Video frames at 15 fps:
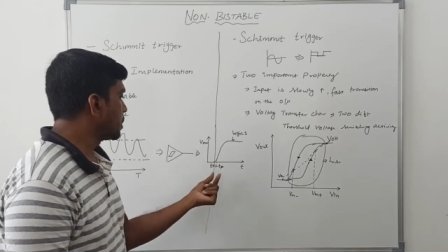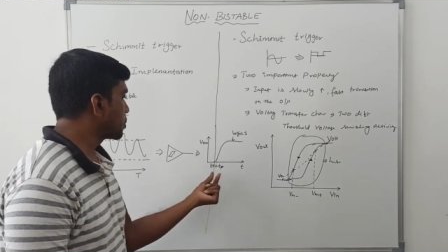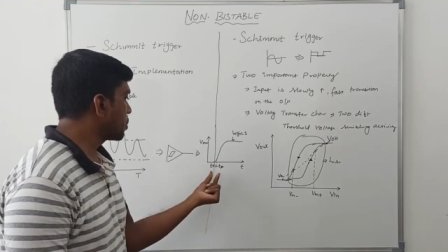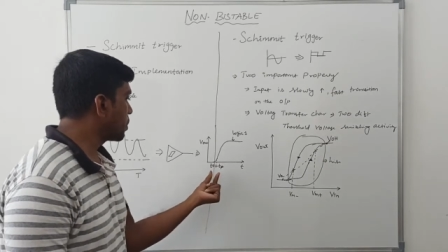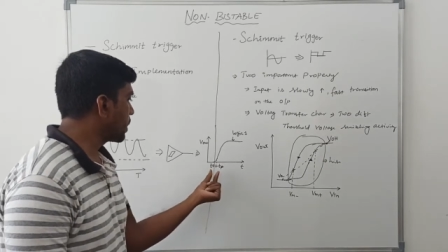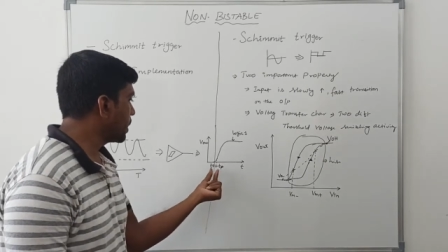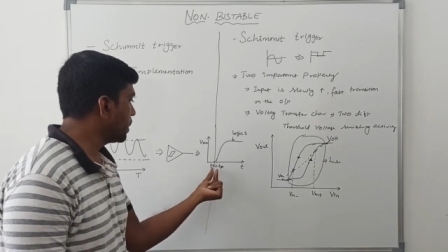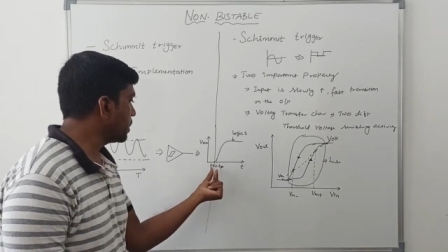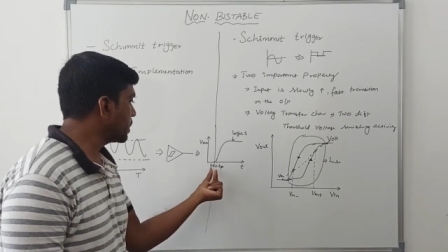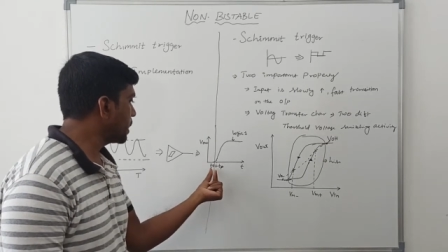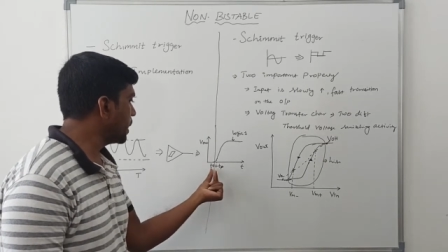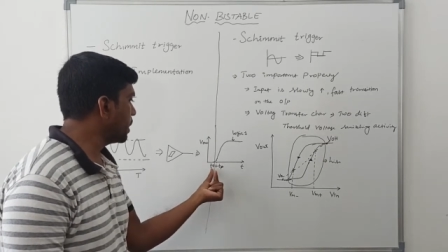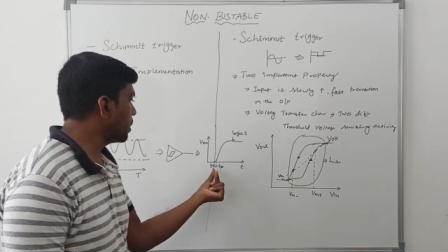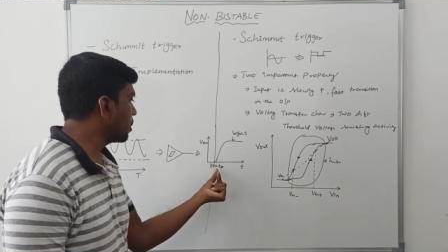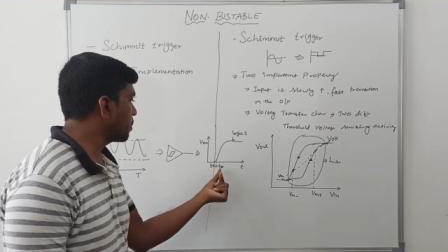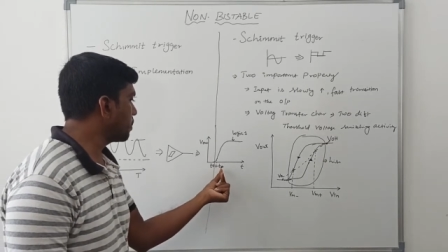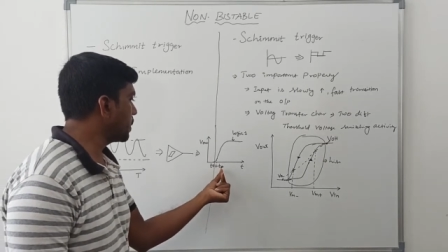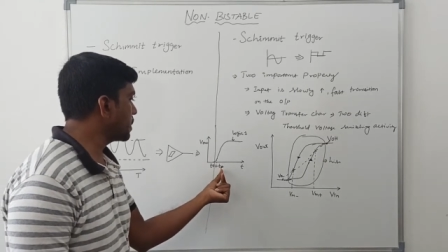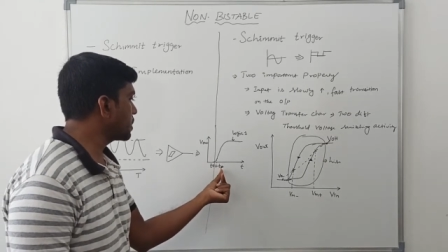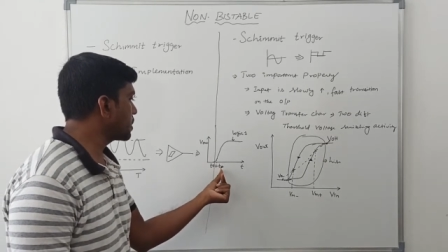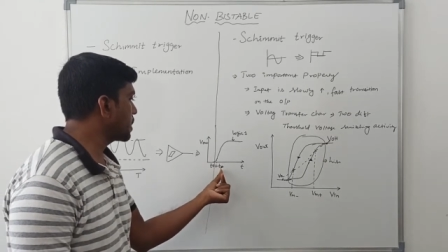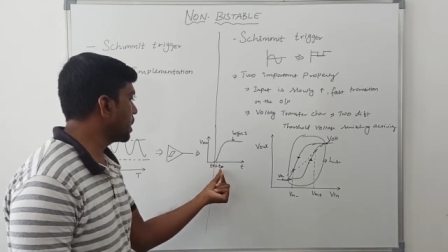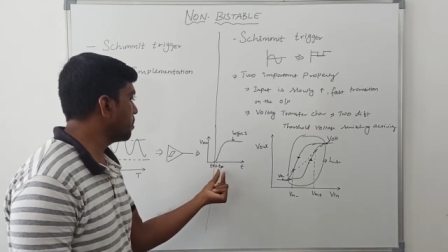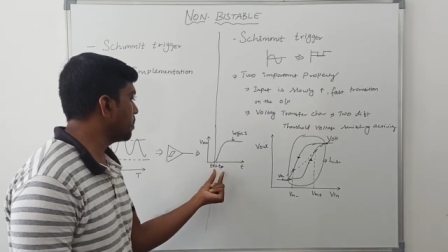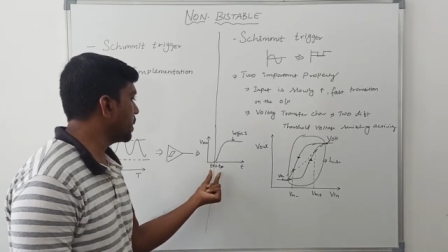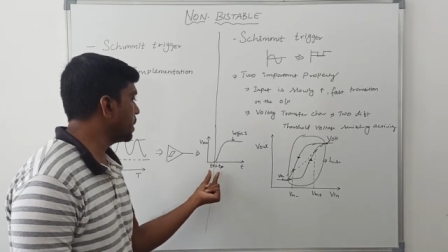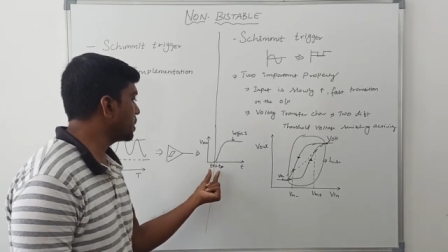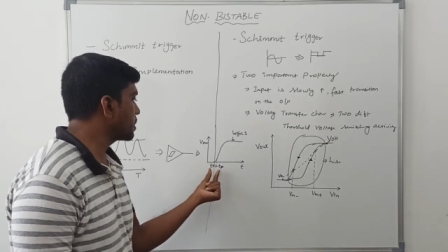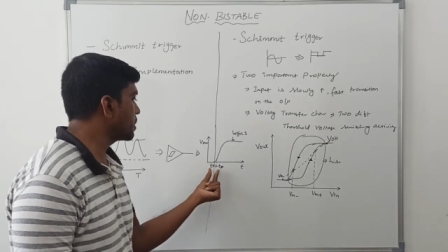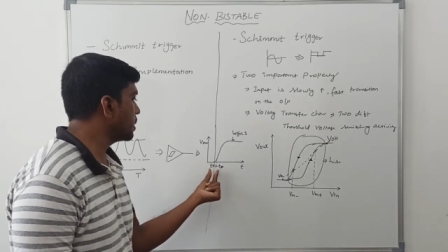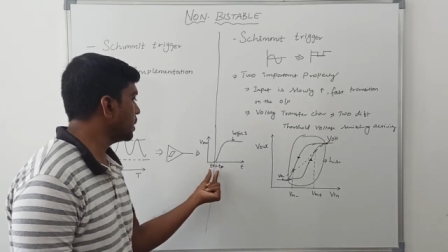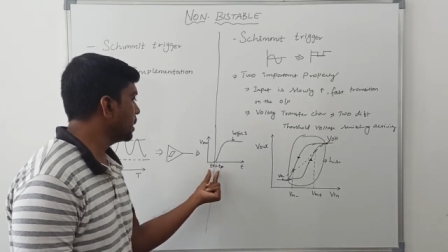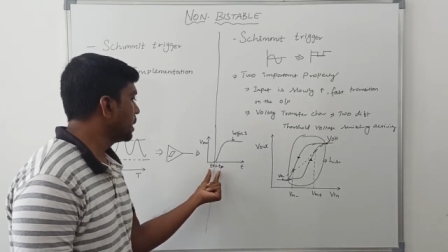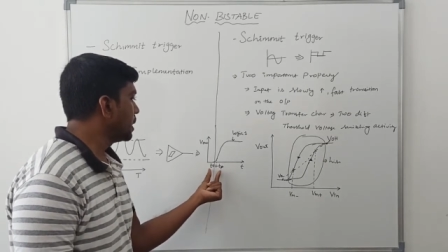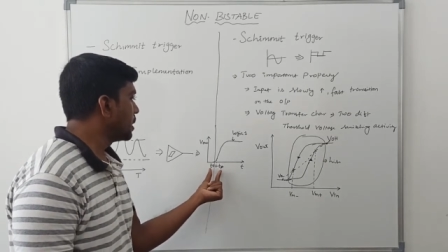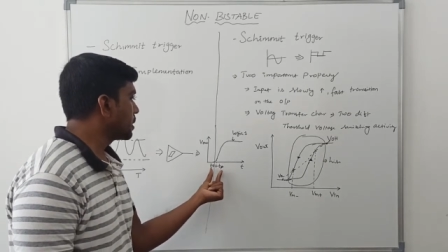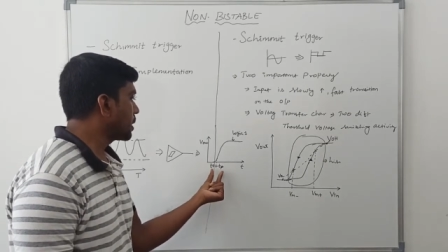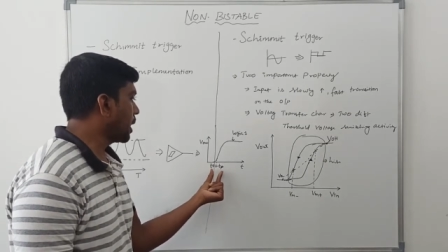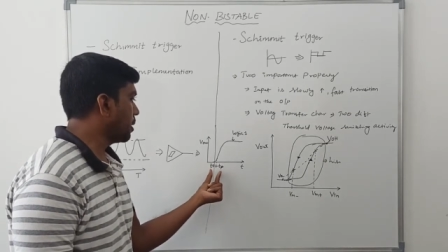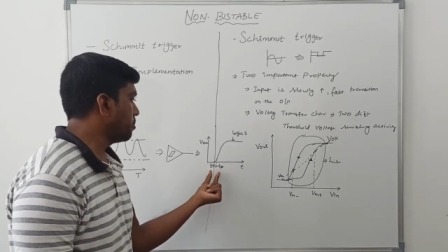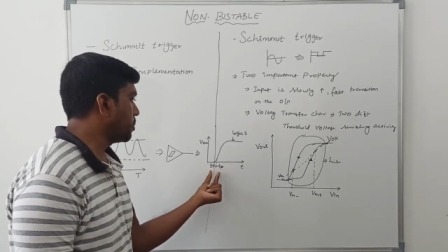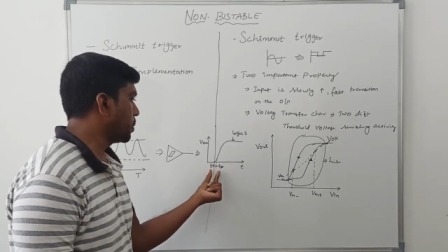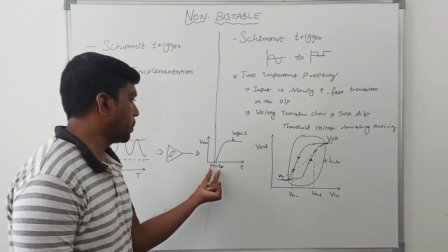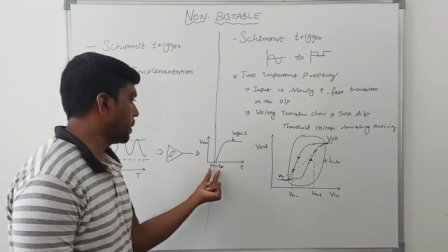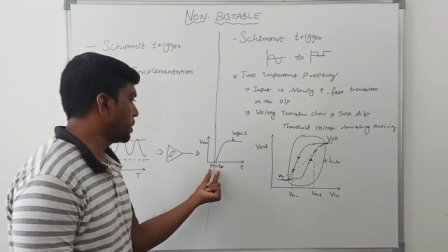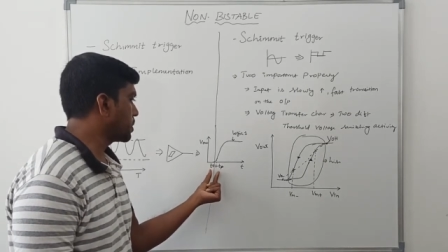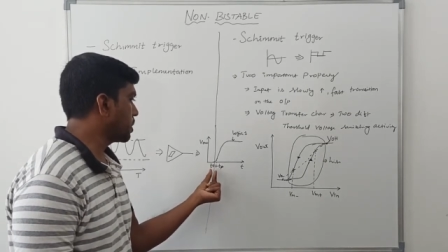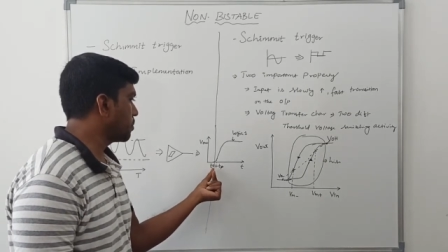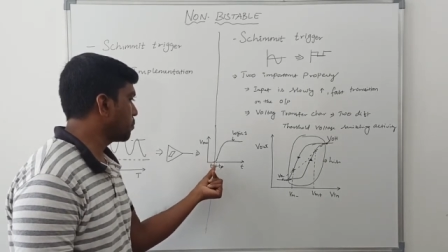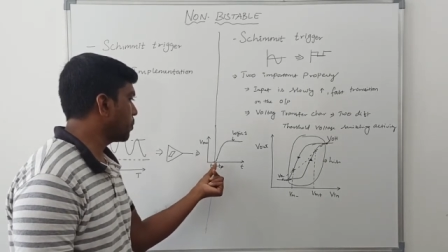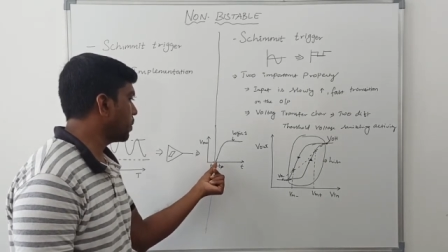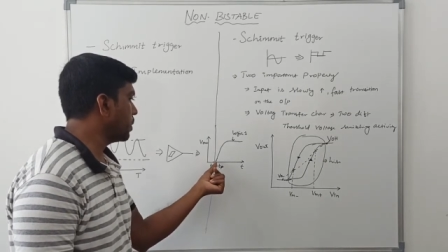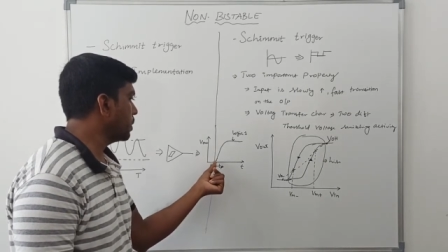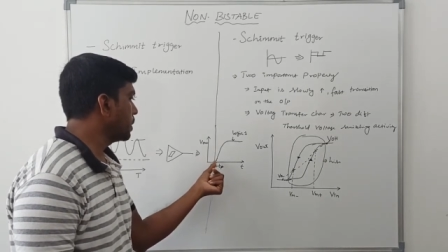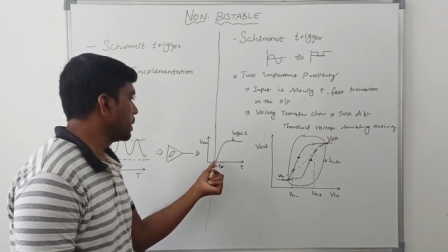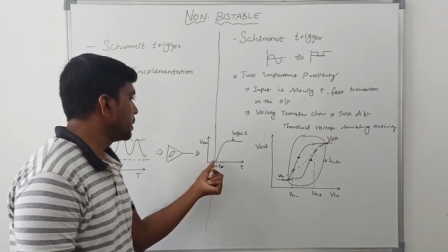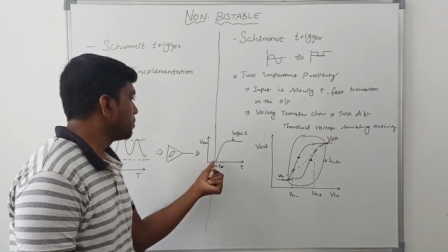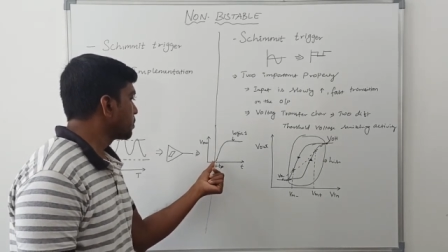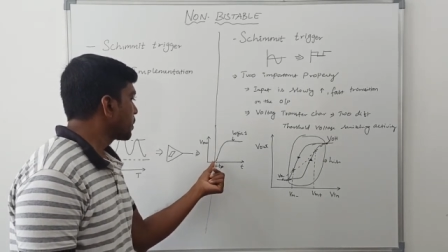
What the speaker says: so here T naught plus Tp is the time duration for